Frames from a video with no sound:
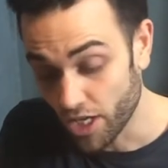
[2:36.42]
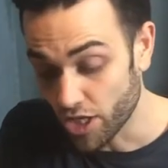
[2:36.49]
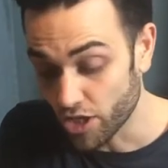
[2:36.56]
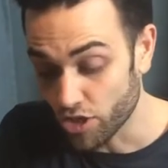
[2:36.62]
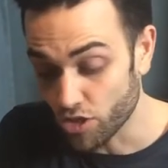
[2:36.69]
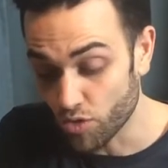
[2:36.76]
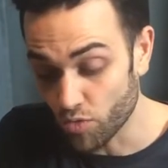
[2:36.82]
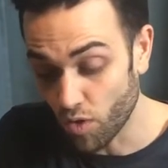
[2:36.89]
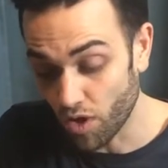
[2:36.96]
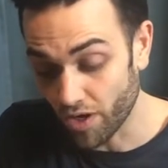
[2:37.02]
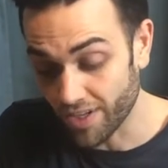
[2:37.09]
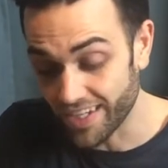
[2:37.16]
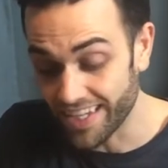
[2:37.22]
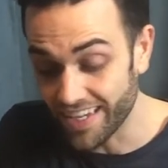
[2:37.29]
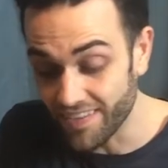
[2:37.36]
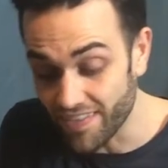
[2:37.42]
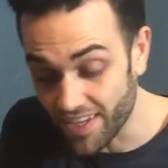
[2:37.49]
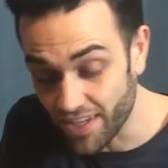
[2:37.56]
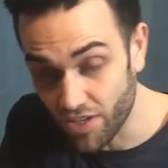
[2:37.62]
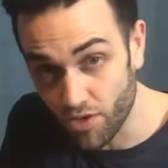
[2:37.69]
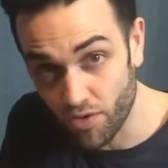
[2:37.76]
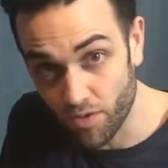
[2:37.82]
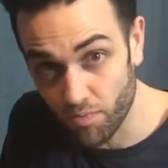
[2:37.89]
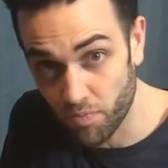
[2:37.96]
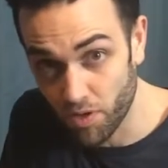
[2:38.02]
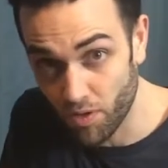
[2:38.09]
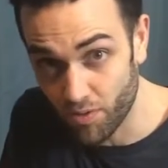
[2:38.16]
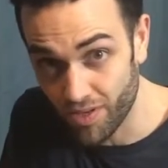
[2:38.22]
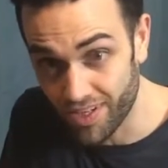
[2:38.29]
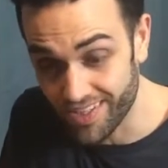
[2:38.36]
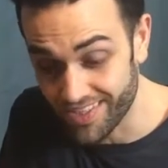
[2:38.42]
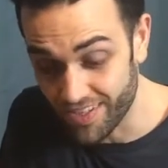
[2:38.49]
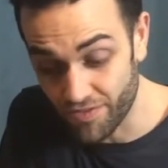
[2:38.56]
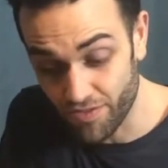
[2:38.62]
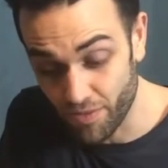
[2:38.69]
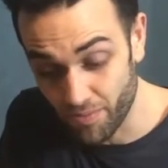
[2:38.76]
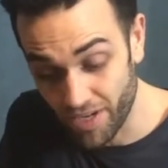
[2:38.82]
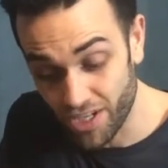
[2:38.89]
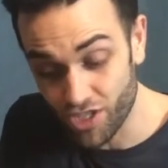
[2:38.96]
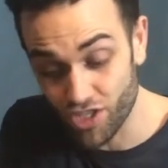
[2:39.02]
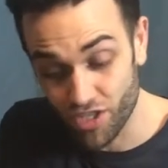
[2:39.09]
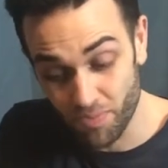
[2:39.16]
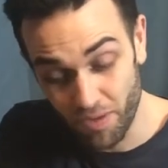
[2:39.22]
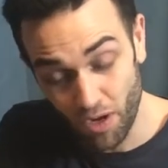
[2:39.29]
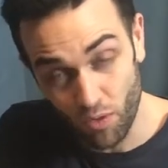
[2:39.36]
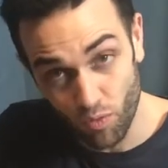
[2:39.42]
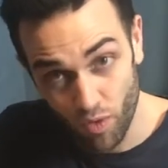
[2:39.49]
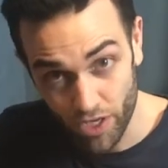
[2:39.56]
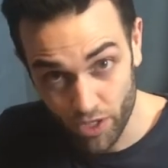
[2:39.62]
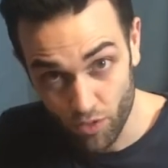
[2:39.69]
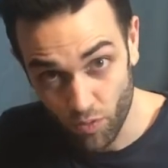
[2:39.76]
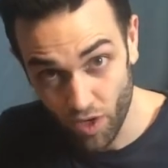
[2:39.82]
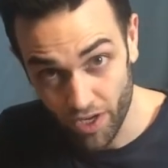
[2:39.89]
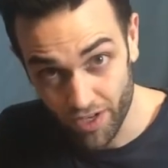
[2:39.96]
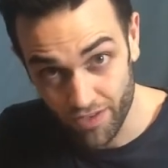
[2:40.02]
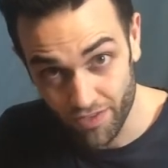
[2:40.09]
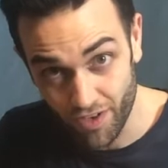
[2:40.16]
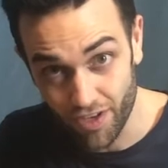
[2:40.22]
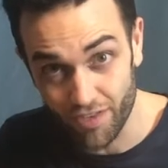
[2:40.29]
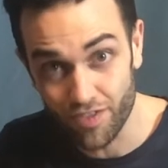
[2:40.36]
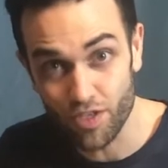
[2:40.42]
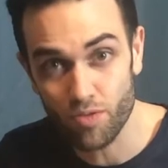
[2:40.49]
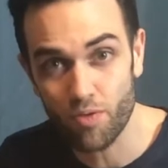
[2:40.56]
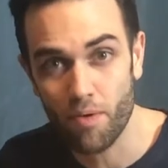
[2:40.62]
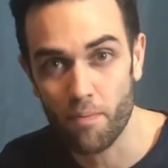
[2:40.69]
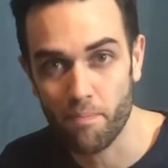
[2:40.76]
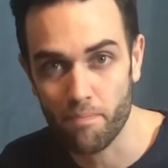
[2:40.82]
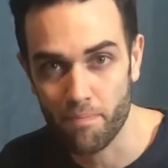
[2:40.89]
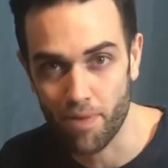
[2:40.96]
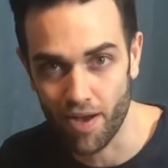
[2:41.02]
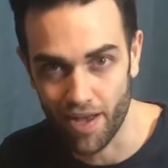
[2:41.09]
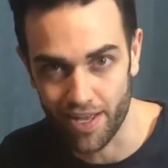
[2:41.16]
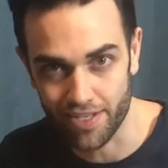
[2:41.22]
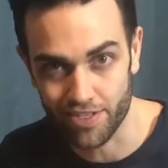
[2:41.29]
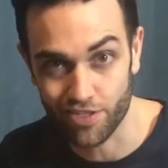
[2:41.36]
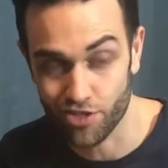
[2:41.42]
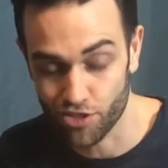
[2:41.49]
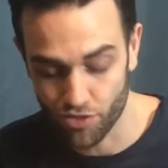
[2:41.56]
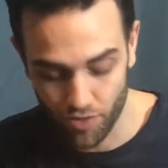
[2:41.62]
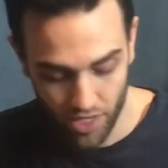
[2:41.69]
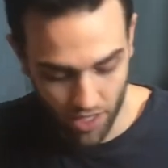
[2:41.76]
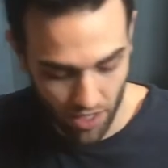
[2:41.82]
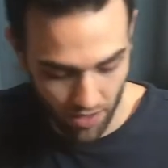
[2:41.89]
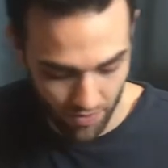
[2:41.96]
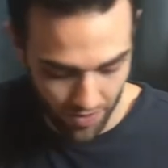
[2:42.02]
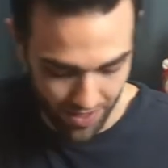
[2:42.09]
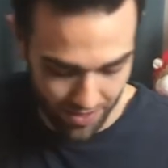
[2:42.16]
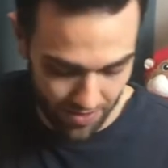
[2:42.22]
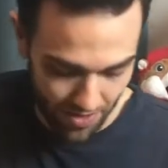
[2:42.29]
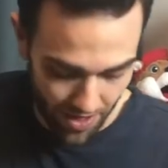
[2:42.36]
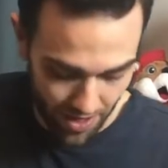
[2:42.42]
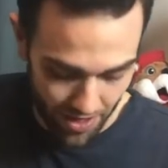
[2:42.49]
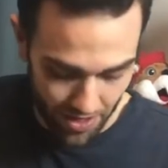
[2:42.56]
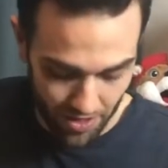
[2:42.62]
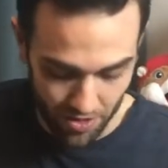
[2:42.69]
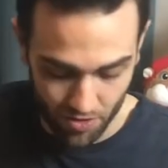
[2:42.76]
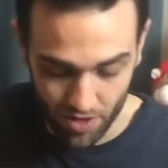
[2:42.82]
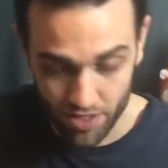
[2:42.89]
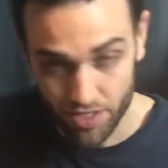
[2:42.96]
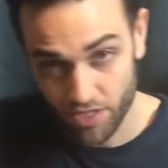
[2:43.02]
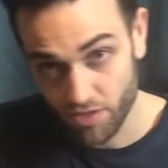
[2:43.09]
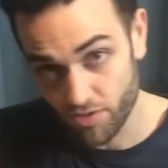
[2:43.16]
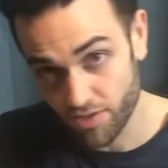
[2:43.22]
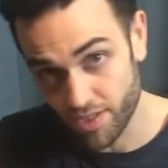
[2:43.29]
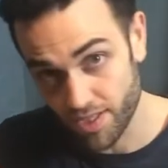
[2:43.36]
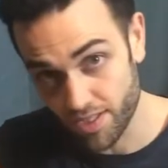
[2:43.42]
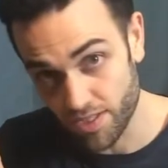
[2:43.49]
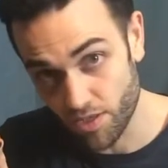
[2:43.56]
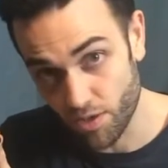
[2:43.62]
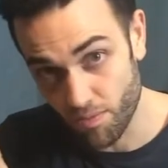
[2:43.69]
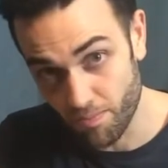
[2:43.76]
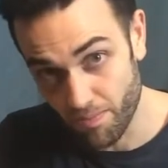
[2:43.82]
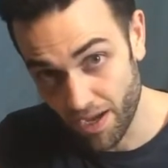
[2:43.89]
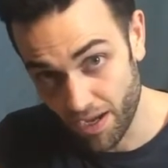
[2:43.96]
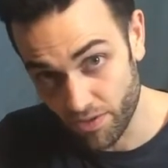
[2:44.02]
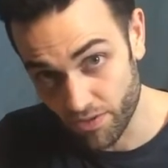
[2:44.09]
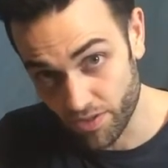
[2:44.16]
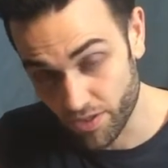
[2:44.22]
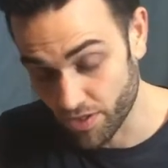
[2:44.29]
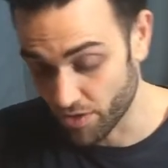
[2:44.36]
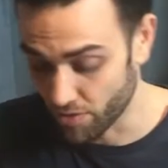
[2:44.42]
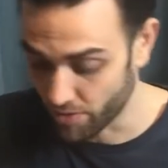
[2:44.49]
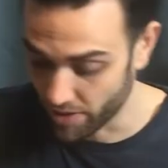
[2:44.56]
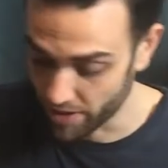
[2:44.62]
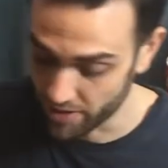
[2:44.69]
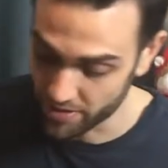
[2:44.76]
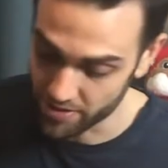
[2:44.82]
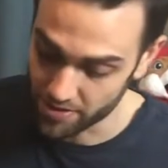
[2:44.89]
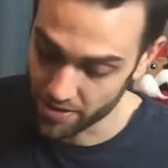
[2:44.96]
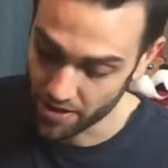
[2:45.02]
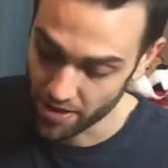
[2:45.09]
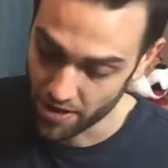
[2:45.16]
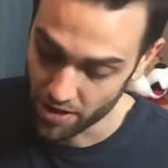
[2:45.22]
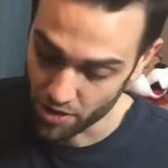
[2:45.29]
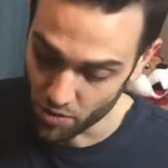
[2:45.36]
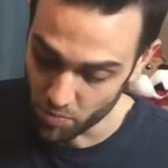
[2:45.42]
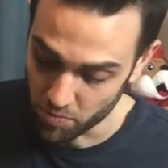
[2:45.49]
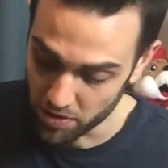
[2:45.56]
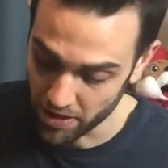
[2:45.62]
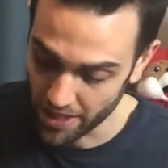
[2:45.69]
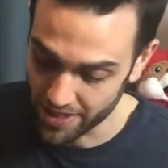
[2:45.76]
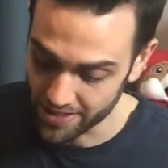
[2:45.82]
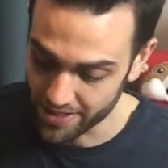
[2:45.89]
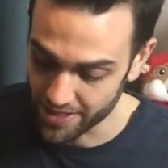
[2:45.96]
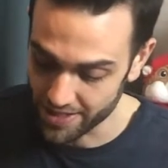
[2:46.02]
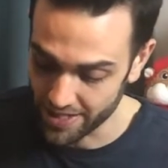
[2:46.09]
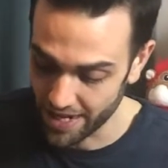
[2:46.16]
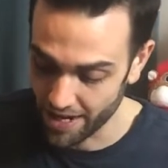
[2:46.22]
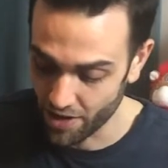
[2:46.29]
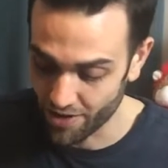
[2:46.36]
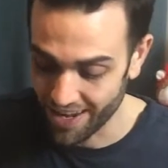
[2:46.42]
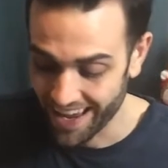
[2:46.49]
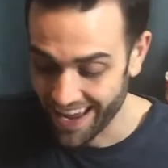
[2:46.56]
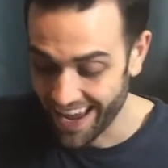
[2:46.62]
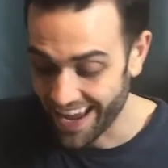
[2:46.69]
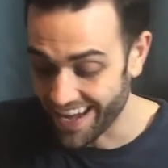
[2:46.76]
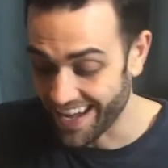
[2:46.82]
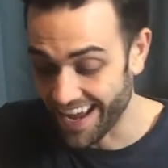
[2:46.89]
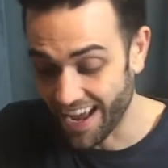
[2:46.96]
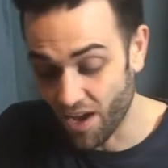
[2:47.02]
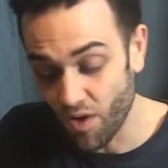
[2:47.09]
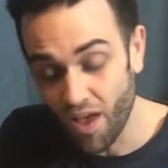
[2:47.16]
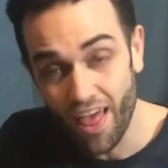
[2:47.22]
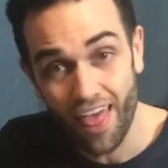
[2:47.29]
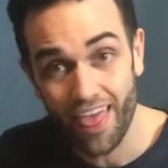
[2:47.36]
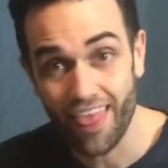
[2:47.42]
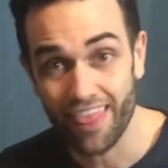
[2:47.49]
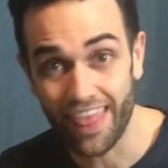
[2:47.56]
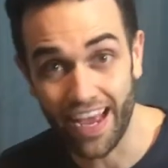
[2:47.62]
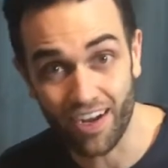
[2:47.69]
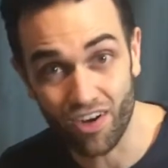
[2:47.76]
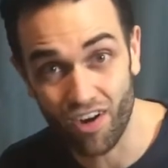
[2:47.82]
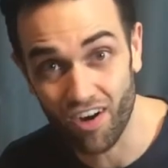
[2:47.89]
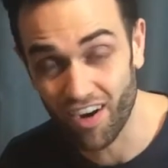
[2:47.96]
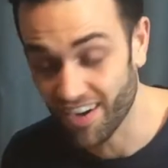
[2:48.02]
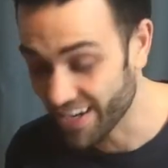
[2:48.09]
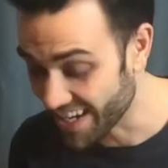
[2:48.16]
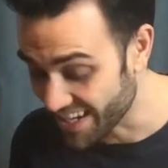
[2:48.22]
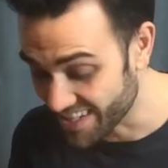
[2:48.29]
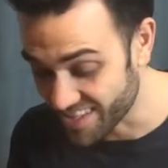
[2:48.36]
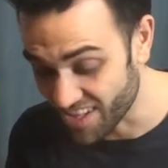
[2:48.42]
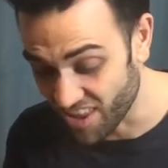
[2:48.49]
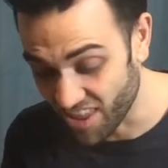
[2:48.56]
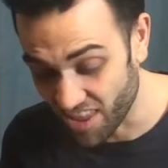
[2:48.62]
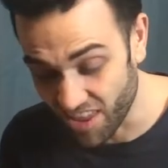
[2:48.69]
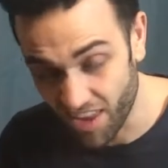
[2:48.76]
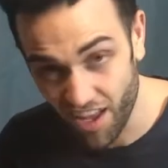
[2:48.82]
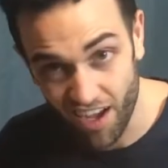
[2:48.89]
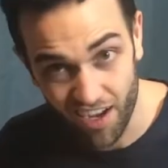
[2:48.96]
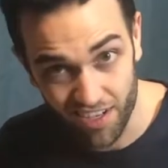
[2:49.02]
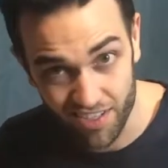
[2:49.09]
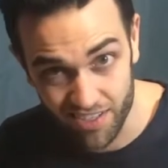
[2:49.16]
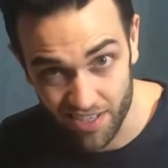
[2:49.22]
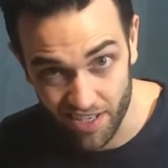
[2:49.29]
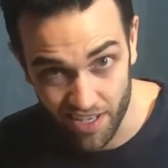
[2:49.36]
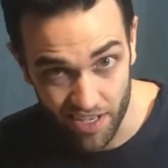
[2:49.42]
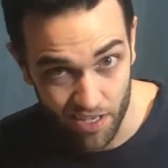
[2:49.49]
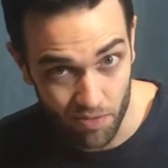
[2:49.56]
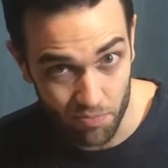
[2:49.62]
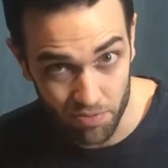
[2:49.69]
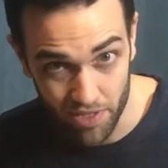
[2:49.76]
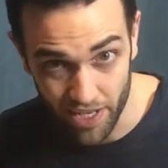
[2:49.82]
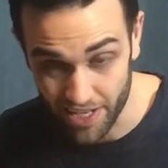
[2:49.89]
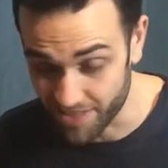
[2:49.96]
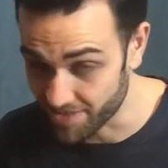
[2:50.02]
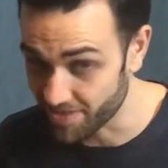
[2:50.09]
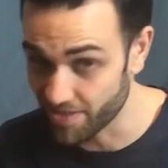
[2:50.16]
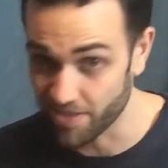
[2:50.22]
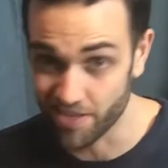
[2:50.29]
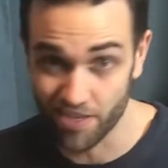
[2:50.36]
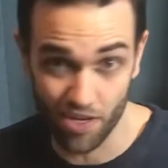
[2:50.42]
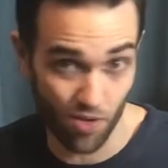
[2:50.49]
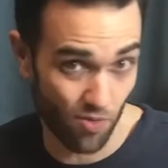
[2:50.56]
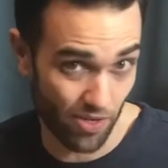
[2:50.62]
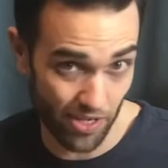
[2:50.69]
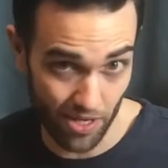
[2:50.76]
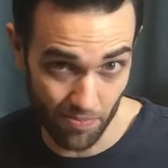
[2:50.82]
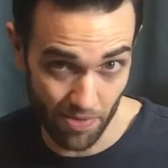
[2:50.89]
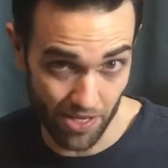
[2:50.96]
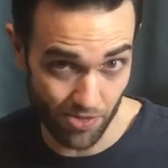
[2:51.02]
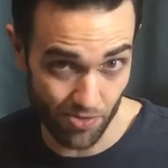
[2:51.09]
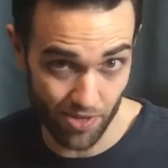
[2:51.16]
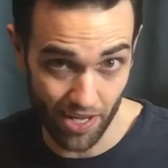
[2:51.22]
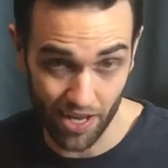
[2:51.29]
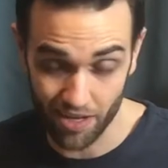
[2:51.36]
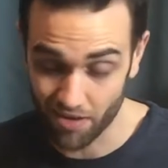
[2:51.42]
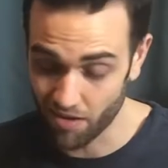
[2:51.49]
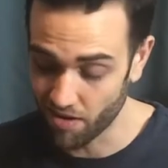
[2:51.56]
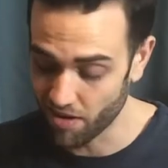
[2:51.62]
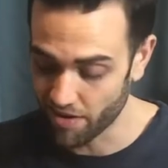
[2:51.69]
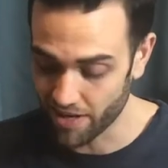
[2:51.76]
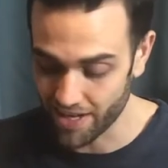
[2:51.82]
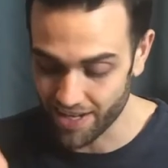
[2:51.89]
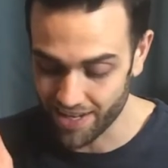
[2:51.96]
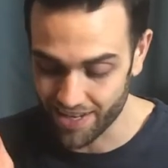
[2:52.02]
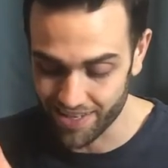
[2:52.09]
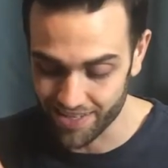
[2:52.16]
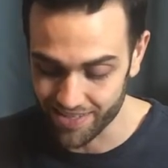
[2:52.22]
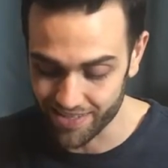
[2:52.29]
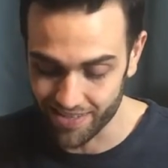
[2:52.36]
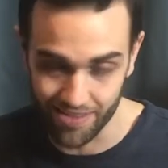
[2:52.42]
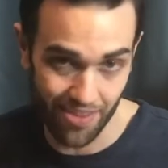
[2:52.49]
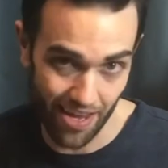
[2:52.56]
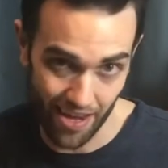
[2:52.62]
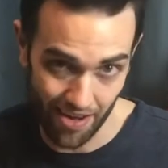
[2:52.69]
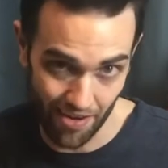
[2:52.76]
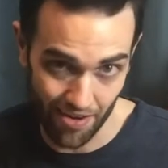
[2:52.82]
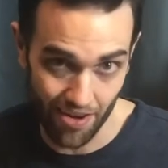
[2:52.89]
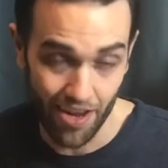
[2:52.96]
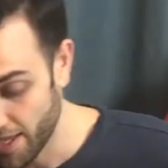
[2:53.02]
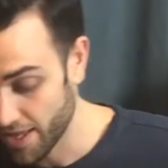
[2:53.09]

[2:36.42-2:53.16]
you are giving your opponents information about what you want in front of you, but the trade-off is you get to use these little mountain tokens, you place it down, and now that card is locked in place. No one can mess with that card, it is there.